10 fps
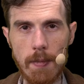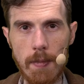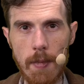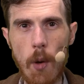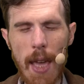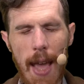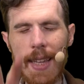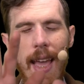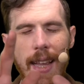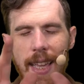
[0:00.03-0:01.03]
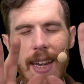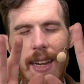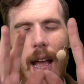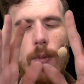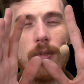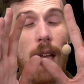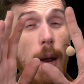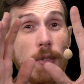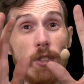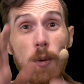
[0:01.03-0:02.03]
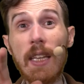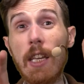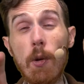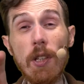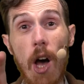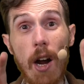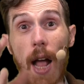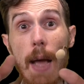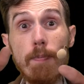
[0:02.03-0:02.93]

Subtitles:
Okay, I get it. I was stringing you along. I'm